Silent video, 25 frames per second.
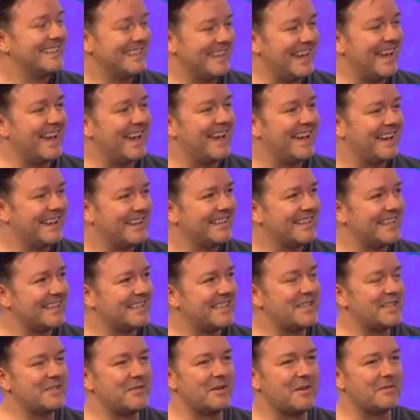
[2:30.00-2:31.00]
Yeah. They
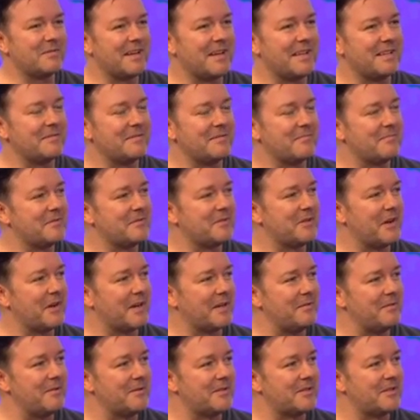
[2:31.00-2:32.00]
said, you want to play the
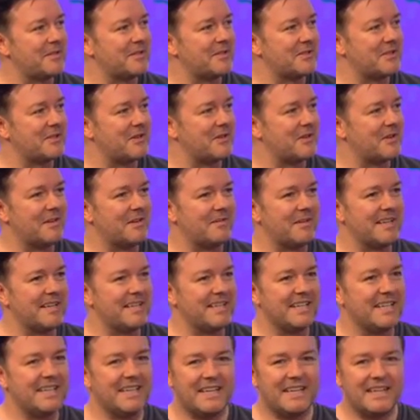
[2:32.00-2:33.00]
Jockey Wilson story? I
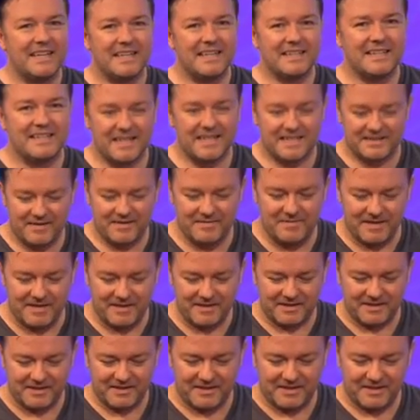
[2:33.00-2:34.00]
went, thanks very
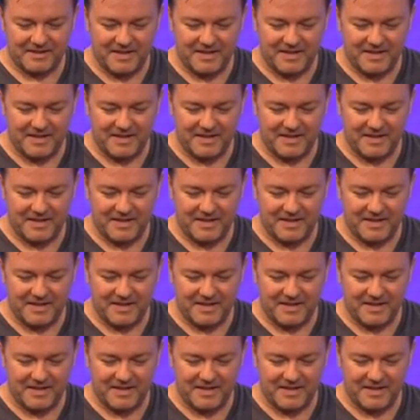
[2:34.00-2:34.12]
much.